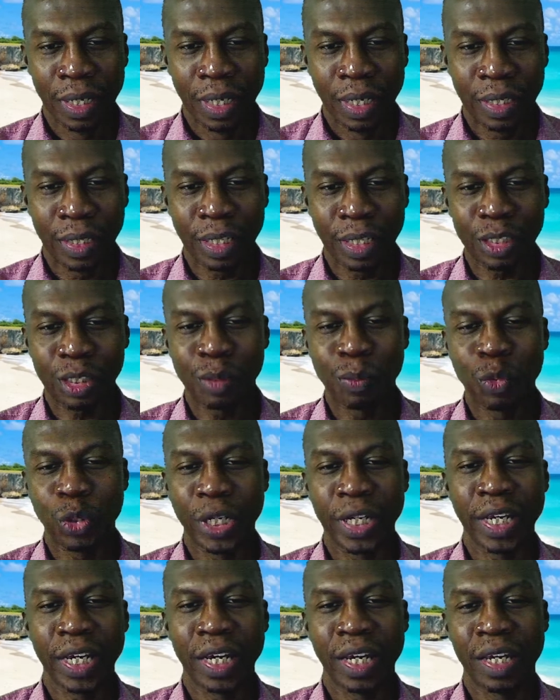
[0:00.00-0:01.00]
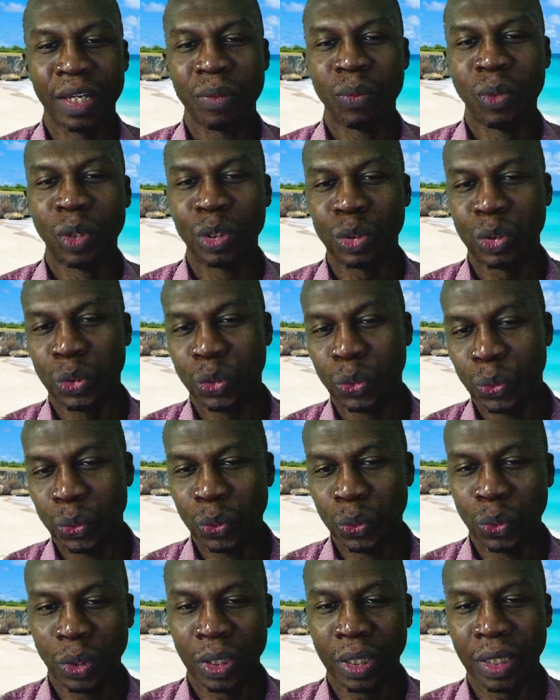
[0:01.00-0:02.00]
This morning, I want
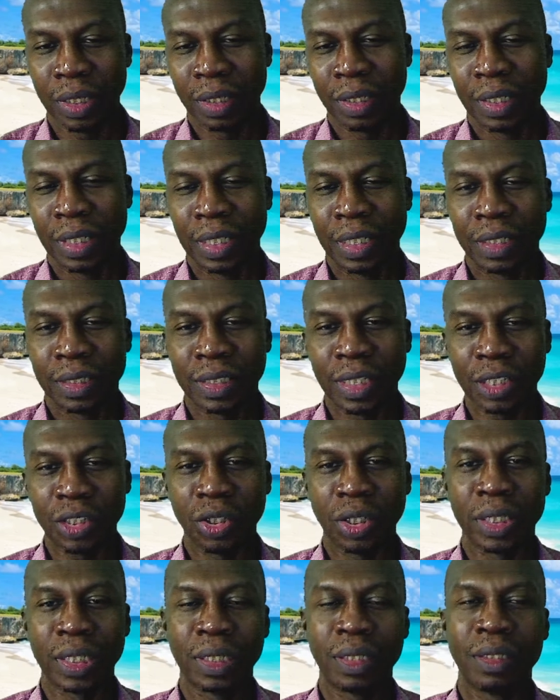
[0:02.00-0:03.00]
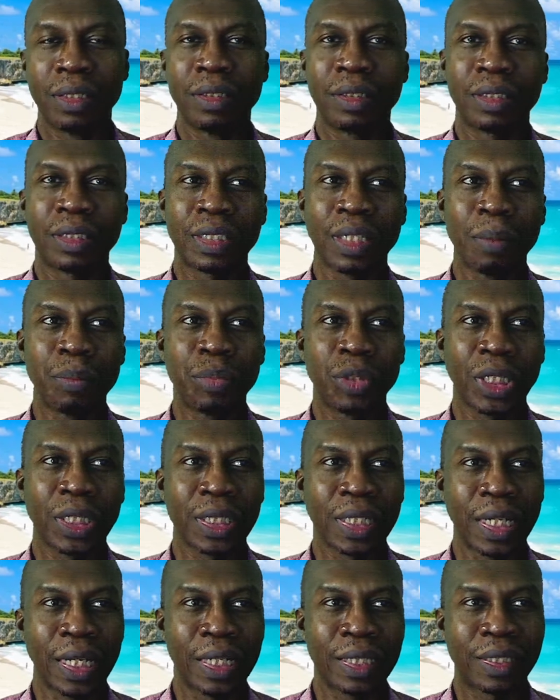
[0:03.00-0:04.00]
to touch on a subject
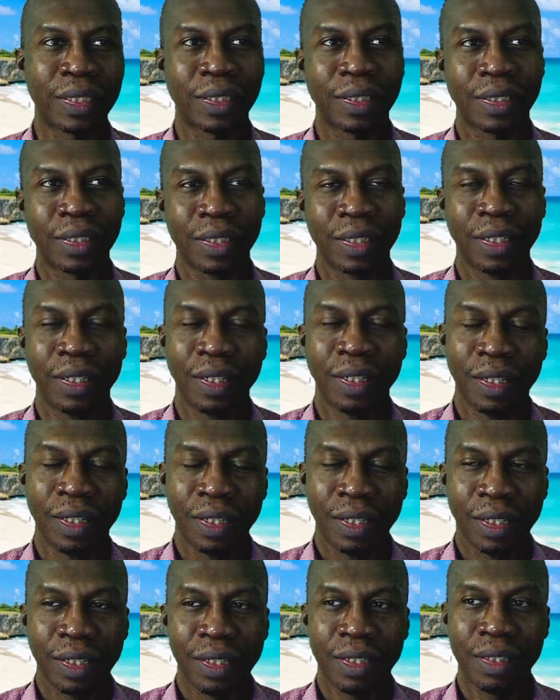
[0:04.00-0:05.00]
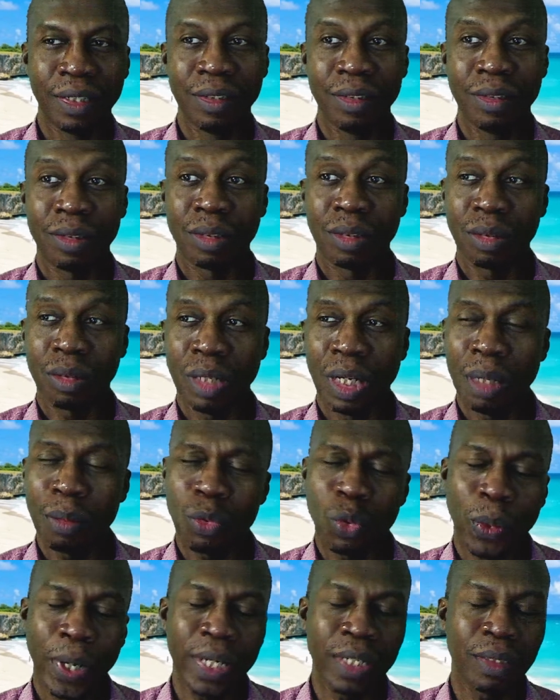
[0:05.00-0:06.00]
that is
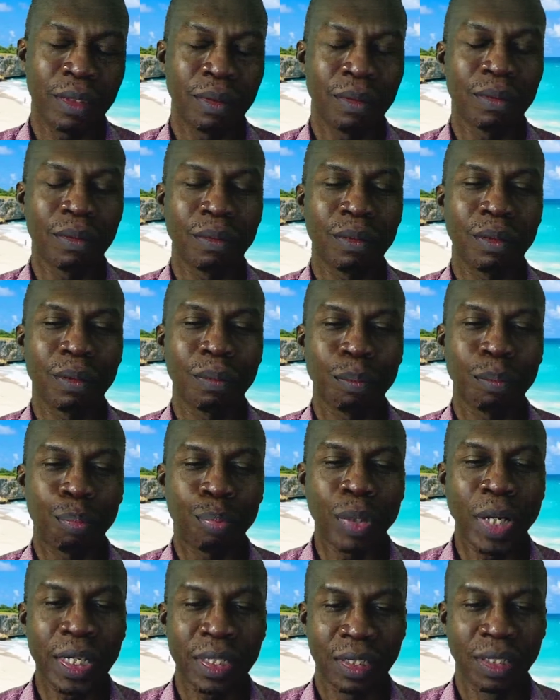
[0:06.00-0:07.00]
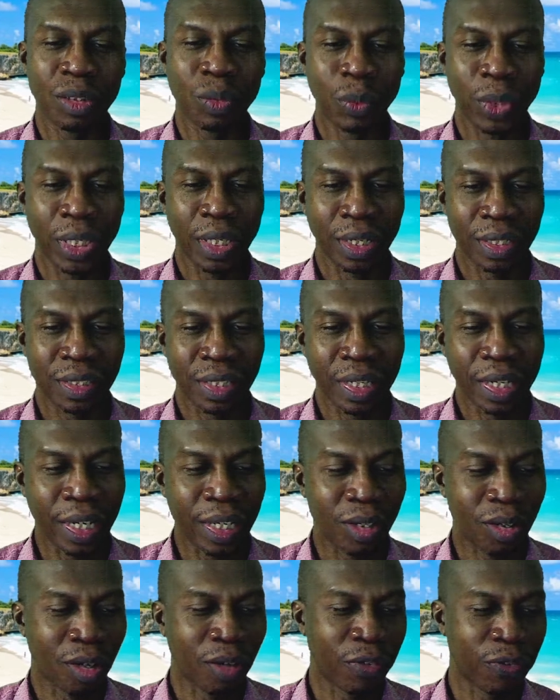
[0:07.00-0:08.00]
quite present with us and in
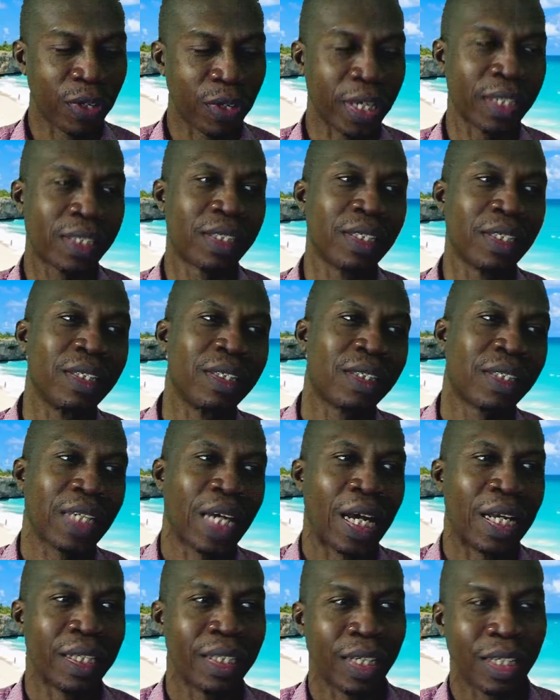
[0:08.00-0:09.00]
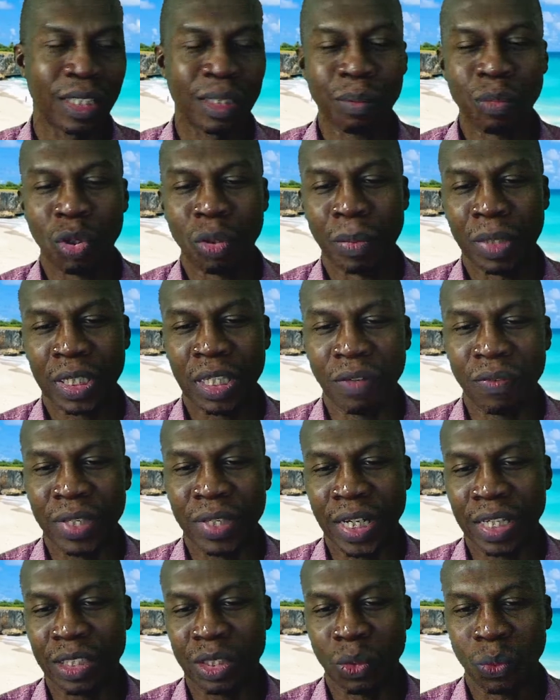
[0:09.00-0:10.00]
our faces at this moment, even
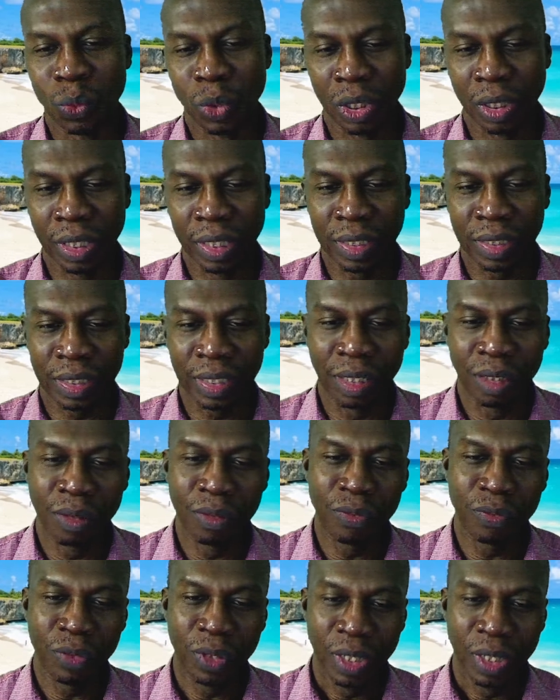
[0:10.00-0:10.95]
as the world itself